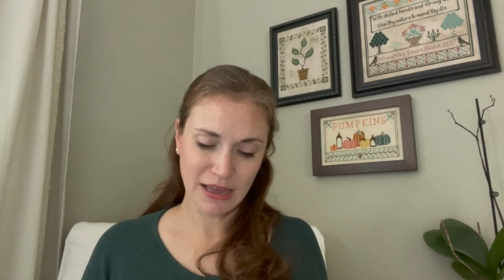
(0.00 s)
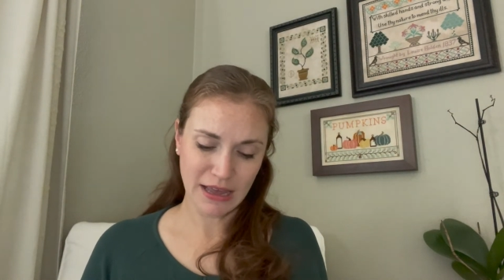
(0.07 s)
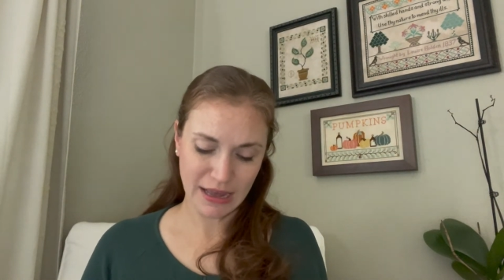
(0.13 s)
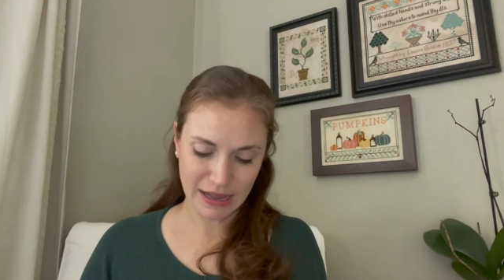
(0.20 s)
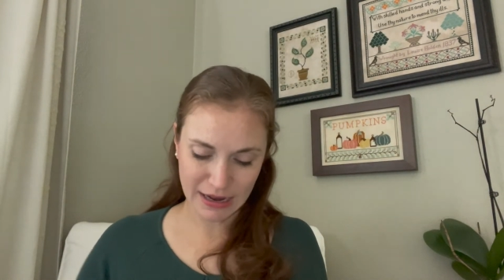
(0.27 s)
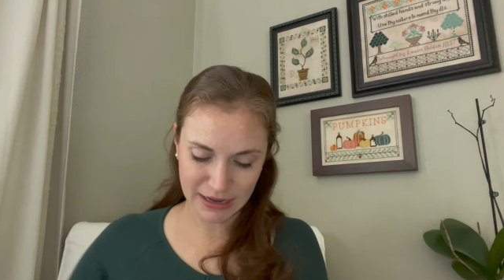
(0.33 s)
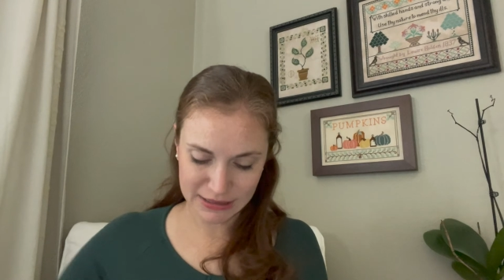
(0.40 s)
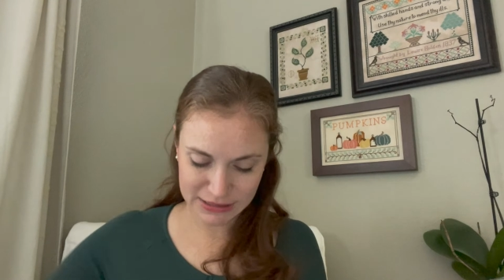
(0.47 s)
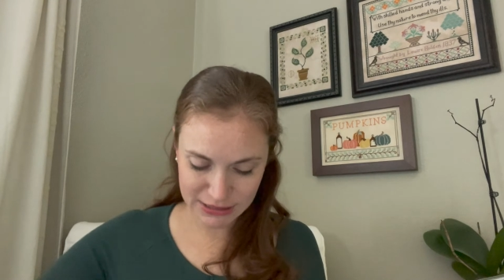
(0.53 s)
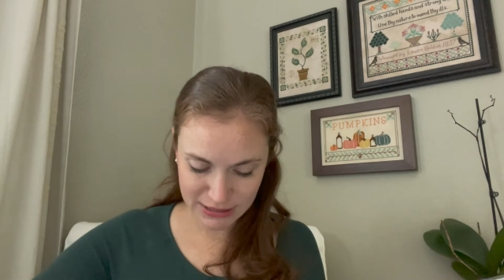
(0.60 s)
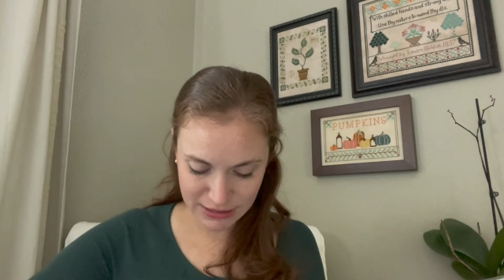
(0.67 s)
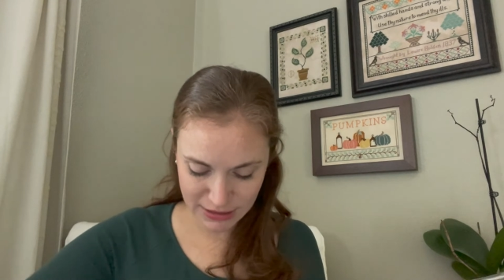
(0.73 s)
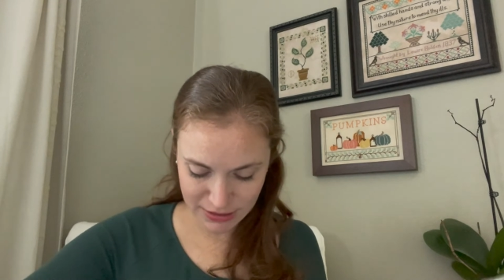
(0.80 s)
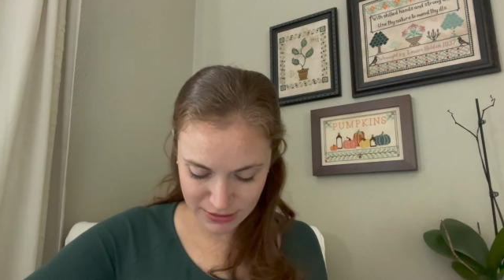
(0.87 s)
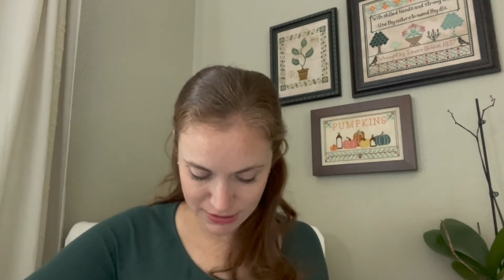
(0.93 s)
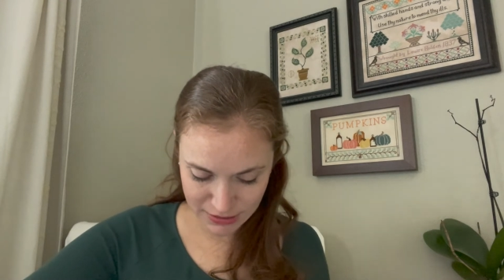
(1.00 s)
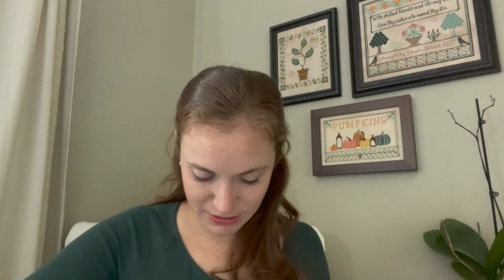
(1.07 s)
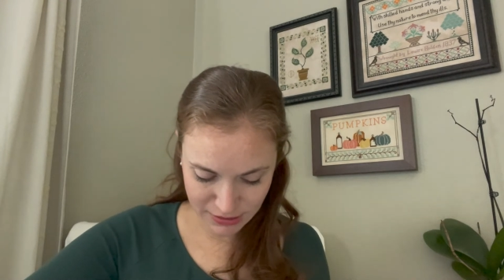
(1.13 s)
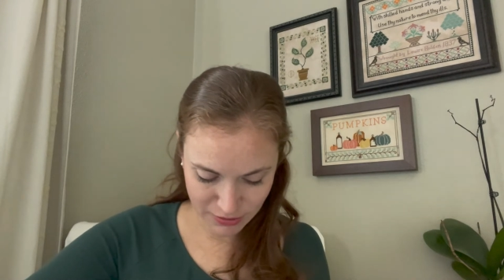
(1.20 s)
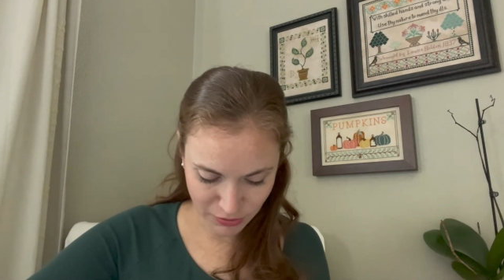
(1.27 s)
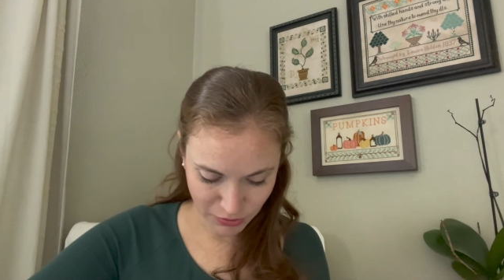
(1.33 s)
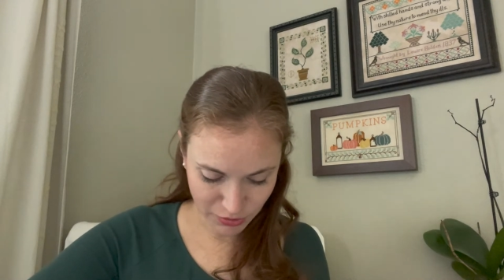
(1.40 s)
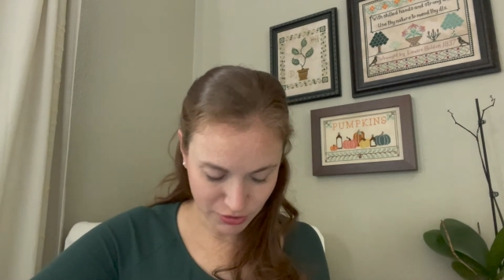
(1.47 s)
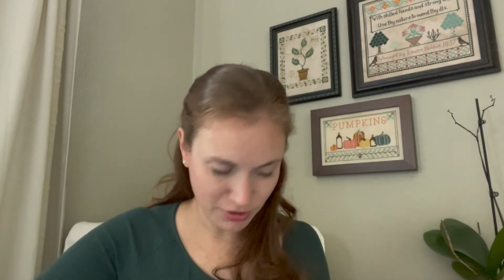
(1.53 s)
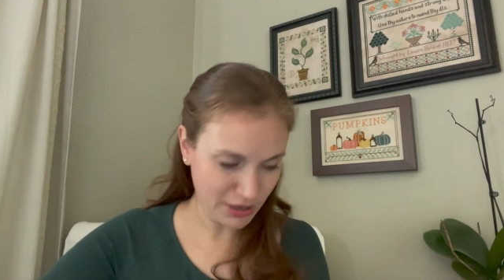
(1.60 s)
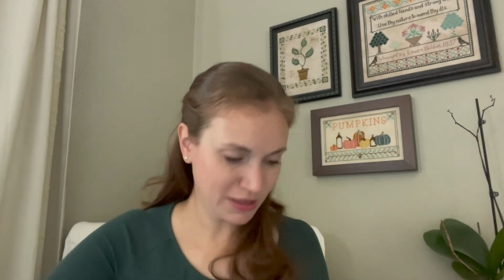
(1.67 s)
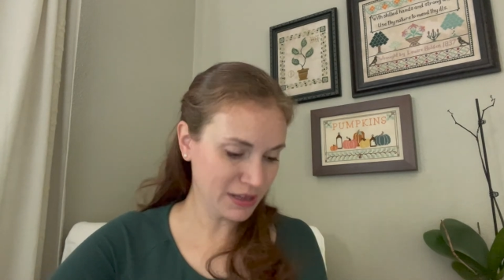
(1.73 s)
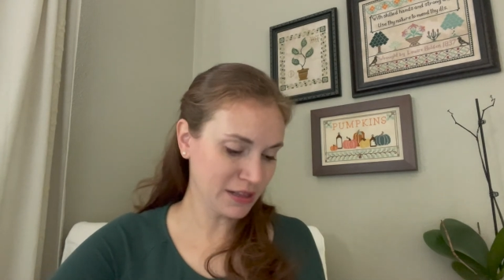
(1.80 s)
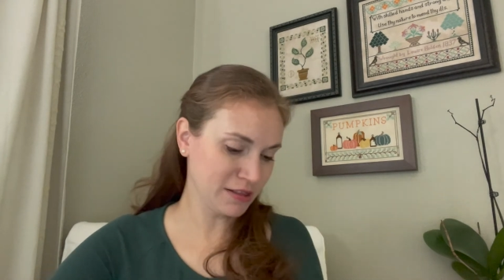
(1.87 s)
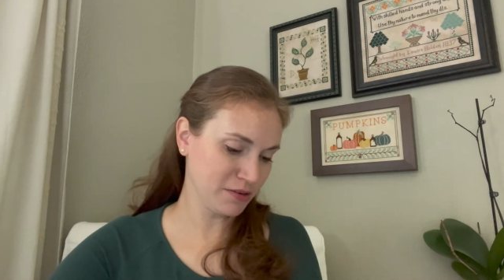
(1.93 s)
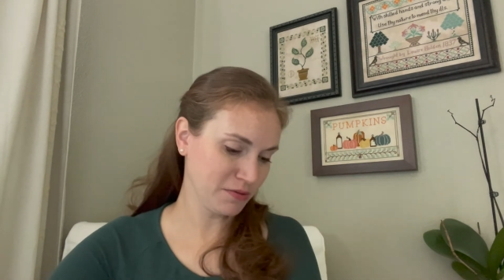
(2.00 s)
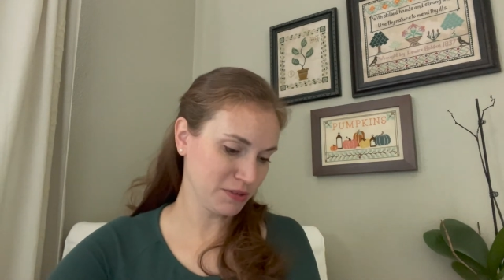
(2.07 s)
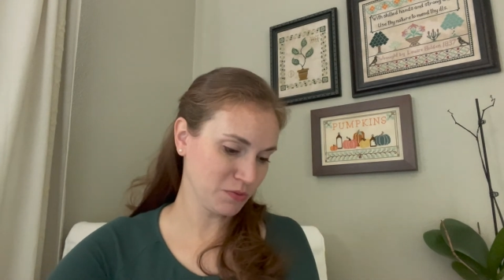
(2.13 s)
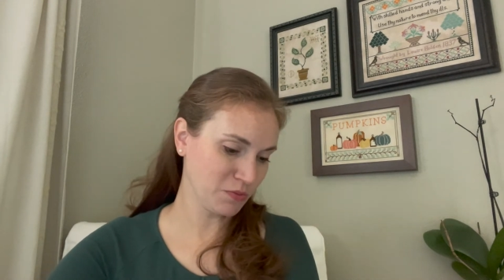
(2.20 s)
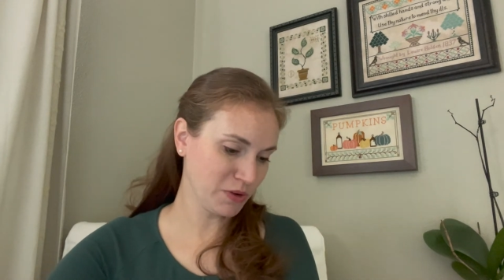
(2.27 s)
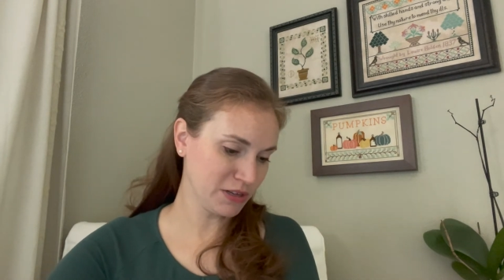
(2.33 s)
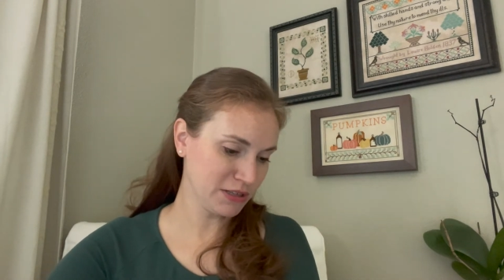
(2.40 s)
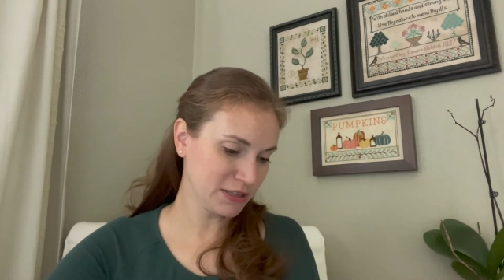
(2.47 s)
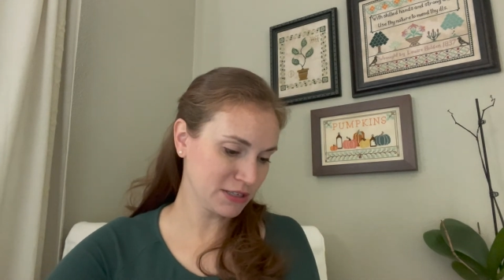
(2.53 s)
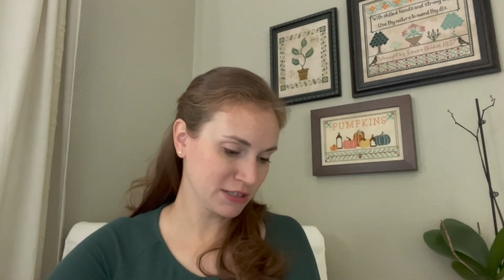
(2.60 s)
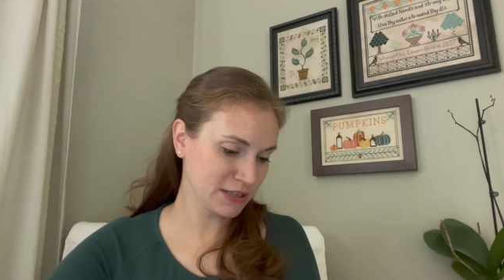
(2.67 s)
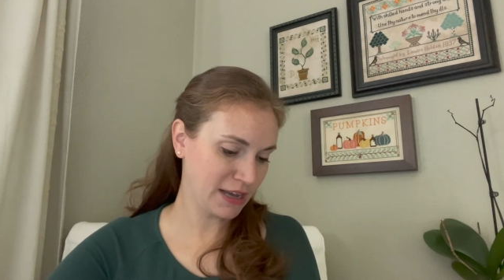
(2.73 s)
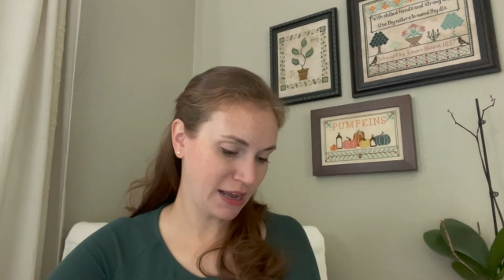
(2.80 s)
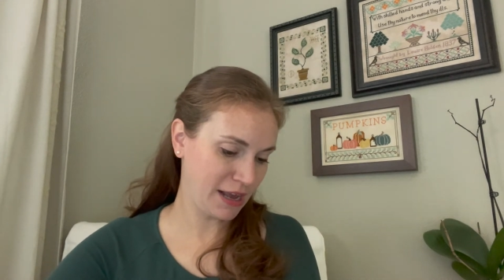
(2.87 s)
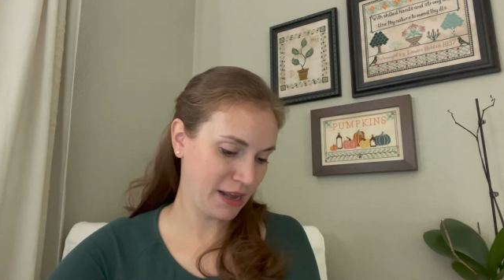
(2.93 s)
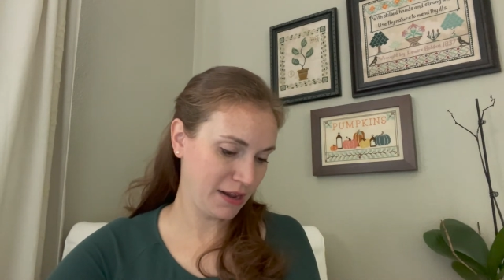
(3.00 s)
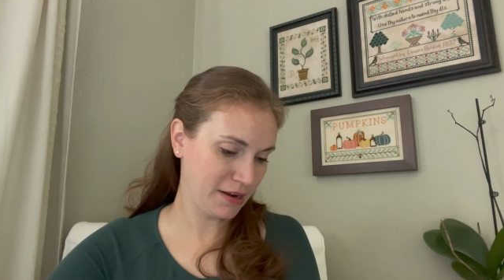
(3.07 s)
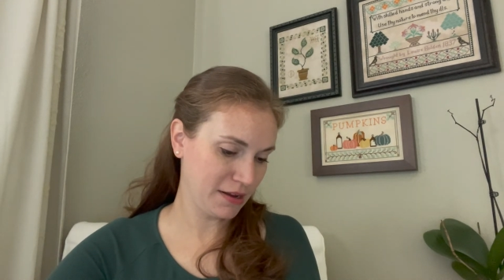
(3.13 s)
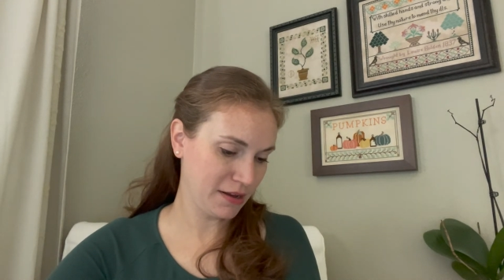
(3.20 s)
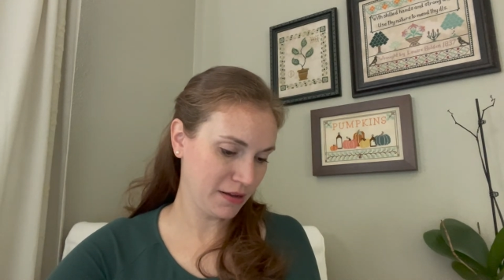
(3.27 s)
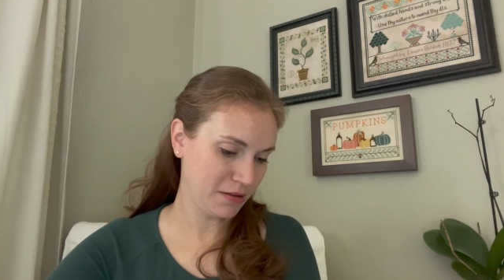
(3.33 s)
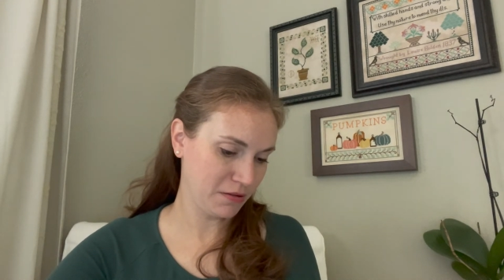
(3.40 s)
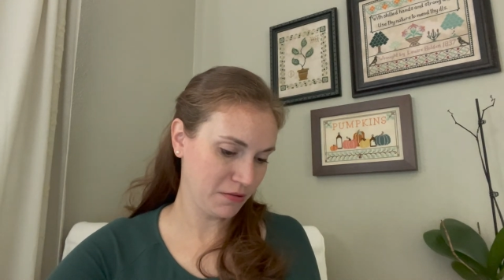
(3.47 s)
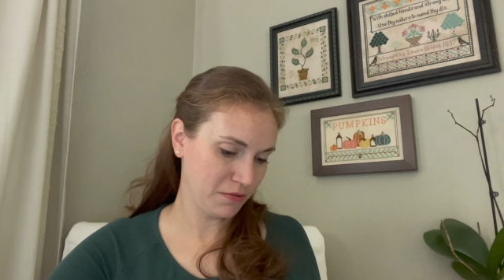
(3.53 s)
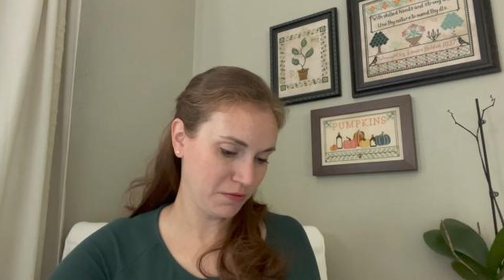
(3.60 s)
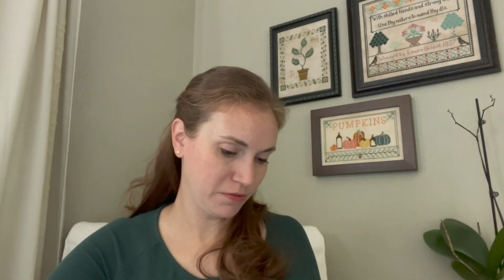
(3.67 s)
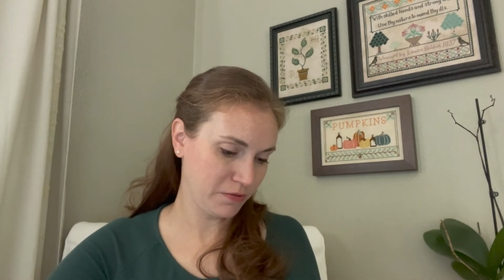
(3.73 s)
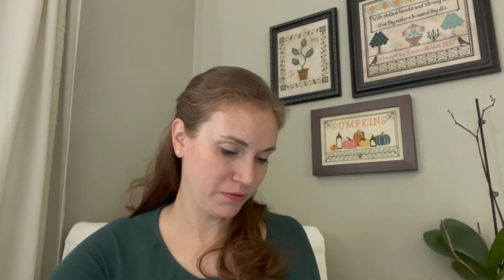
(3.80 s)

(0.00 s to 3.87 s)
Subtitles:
And I did order, I think there was 1 skein of